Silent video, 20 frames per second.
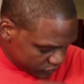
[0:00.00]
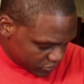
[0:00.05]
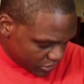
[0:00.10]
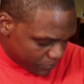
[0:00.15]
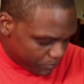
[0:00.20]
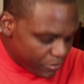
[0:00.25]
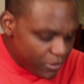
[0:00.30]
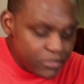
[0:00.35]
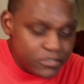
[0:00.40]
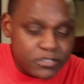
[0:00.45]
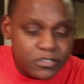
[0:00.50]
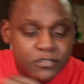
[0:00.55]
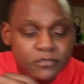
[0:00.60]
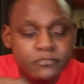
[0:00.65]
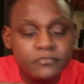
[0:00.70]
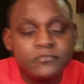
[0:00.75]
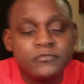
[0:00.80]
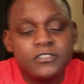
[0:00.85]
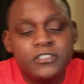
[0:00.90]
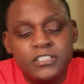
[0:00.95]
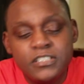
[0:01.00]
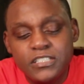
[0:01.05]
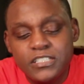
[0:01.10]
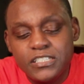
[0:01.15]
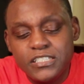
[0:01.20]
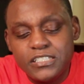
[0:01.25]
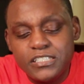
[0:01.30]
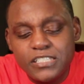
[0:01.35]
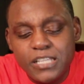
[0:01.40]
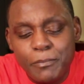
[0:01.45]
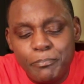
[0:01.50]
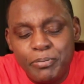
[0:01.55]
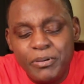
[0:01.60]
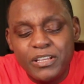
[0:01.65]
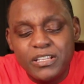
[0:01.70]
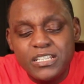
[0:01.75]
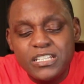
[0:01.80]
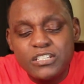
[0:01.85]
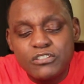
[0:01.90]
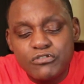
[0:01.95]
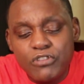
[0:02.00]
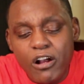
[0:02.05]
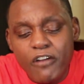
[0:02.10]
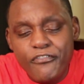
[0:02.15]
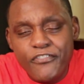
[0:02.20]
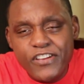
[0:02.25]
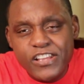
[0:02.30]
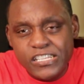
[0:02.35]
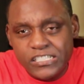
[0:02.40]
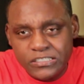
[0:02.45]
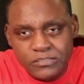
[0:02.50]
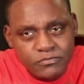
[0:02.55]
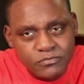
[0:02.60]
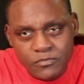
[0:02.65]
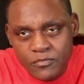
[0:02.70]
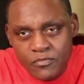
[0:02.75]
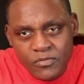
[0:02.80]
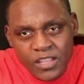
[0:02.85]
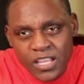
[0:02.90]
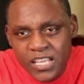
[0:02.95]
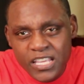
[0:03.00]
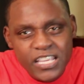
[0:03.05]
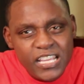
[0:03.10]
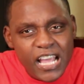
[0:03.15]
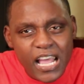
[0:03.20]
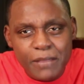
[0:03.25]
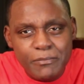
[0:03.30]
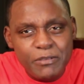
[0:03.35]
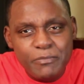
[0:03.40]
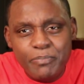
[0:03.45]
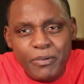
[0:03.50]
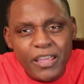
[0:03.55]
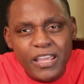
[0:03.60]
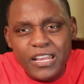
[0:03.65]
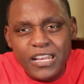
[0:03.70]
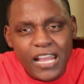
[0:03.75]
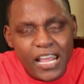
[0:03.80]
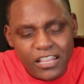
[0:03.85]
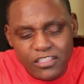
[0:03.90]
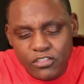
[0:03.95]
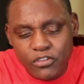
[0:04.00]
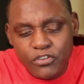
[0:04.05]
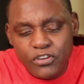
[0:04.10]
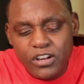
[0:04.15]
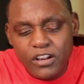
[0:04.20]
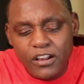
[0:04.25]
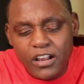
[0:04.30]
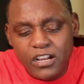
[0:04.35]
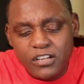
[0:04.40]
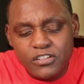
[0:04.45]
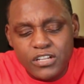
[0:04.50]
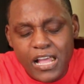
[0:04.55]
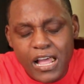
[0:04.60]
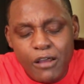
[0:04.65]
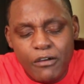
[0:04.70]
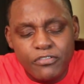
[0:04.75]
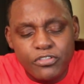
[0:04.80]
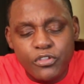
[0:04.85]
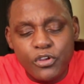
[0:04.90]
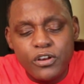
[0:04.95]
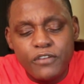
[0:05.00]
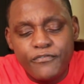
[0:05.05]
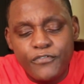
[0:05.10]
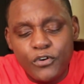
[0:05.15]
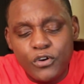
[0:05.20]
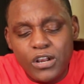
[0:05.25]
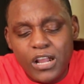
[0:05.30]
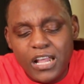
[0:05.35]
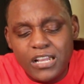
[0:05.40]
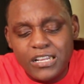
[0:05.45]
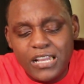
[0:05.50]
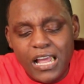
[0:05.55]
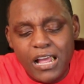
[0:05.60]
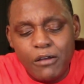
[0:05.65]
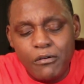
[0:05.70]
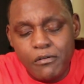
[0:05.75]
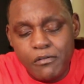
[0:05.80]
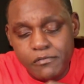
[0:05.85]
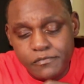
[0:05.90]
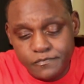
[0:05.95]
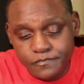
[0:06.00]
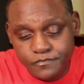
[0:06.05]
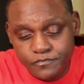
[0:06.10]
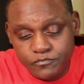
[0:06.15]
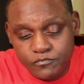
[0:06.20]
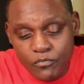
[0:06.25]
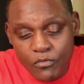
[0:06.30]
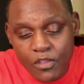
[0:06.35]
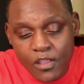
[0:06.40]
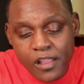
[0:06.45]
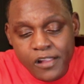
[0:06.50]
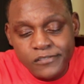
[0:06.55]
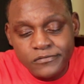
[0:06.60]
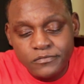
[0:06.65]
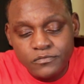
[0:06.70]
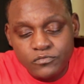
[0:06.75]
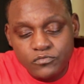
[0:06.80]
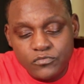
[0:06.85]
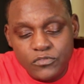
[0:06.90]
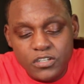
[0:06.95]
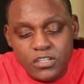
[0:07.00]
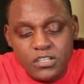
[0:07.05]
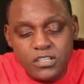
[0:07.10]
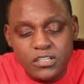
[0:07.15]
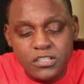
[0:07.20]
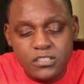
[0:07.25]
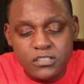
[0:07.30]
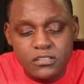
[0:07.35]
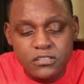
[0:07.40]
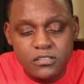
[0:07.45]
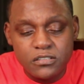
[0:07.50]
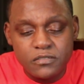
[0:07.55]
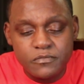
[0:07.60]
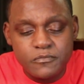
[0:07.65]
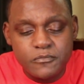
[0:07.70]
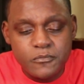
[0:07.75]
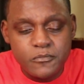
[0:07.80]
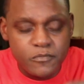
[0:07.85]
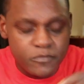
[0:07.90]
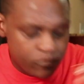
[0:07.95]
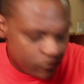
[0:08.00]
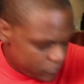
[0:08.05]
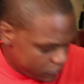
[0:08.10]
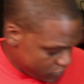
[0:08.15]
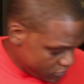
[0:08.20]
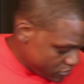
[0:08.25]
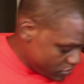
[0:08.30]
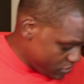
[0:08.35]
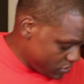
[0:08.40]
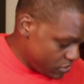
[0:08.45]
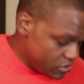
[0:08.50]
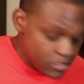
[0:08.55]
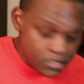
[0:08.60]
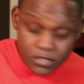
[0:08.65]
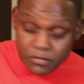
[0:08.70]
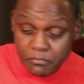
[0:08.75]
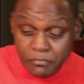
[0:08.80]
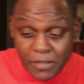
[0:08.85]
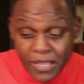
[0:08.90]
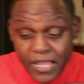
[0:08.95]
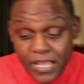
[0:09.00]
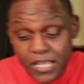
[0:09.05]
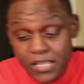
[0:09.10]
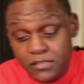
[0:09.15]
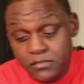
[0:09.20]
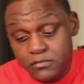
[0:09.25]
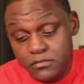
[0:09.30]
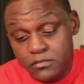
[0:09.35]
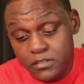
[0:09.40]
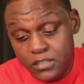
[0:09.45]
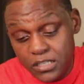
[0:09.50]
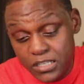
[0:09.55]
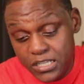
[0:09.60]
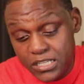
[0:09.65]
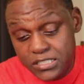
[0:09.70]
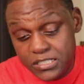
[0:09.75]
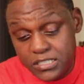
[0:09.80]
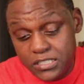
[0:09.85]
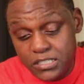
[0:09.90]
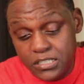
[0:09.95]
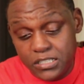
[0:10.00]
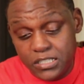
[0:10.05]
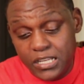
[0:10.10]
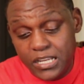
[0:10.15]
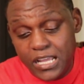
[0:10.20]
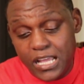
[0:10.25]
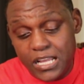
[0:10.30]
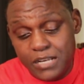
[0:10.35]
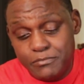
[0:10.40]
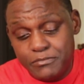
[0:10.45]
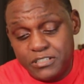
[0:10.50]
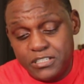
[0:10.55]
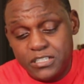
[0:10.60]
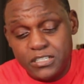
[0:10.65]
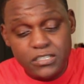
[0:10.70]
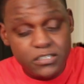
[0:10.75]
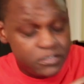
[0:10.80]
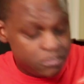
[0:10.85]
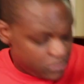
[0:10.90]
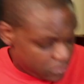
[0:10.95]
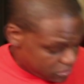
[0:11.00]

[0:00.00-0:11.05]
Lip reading: The person that picked these crawfish, he got to be paid like $30 an hour, $34 an hour. Cause, man, unless they got a machine or